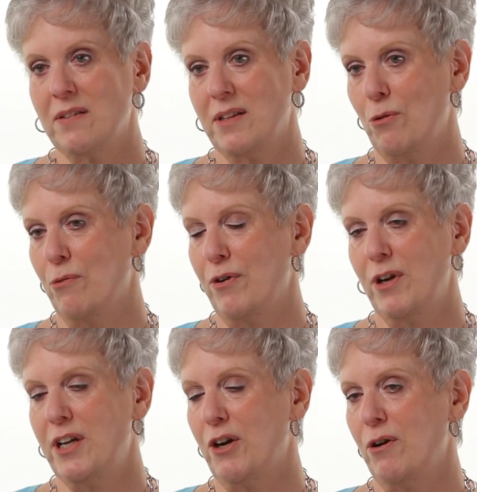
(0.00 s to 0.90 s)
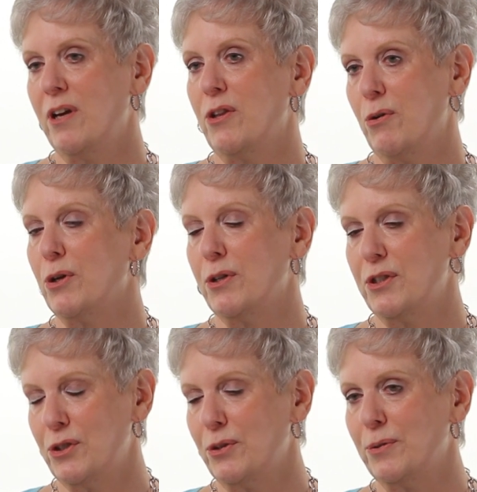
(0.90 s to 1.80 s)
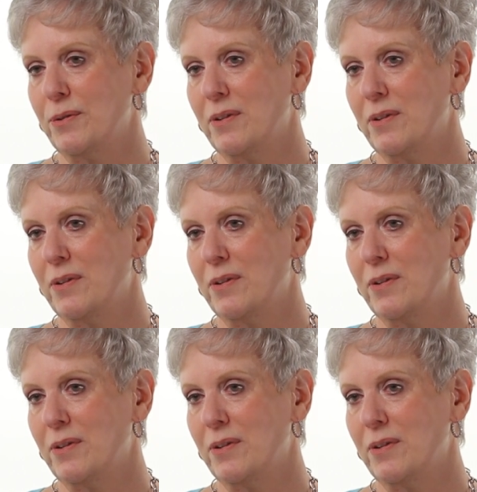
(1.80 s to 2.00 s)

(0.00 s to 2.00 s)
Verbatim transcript: they were very caring and they were good too.